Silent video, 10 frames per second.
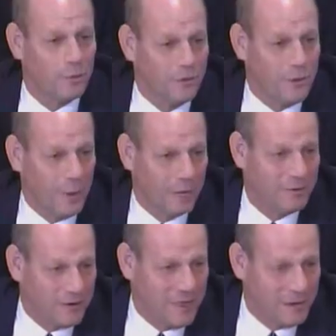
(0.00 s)
we're doing,
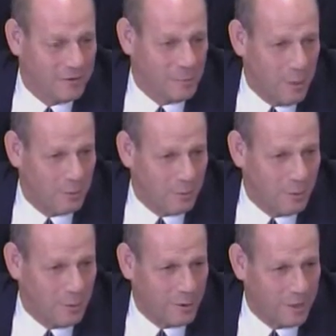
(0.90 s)
which I think is the most
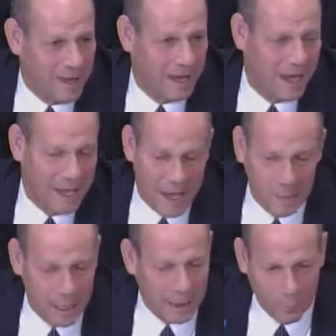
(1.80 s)
important thing.
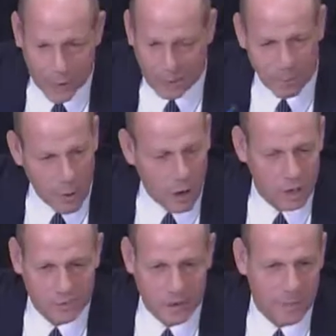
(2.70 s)
We can
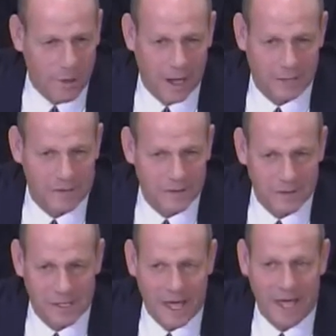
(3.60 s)
parse what the policies
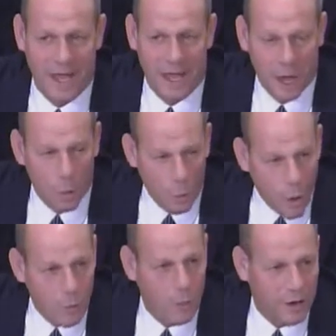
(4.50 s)
say.
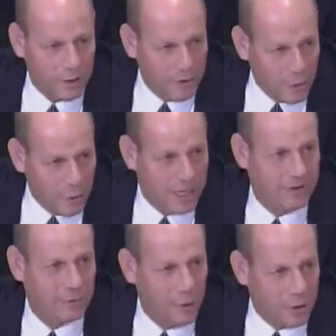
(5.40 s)
What we are doing
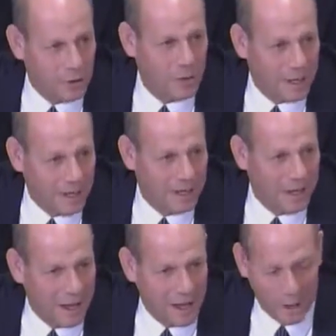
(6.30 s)
is we are looking,
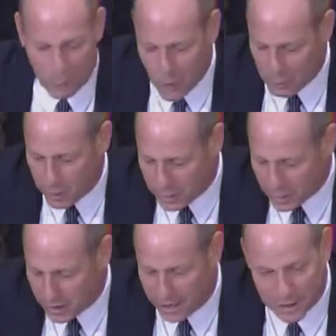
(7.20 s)
when we are
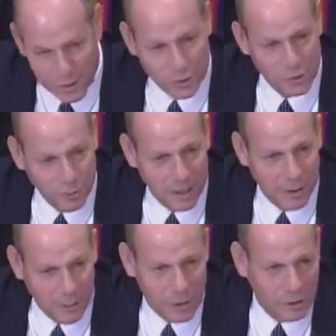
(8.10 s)
looking at social
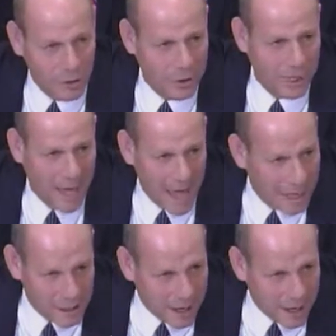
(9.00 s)
media, we're looking at it.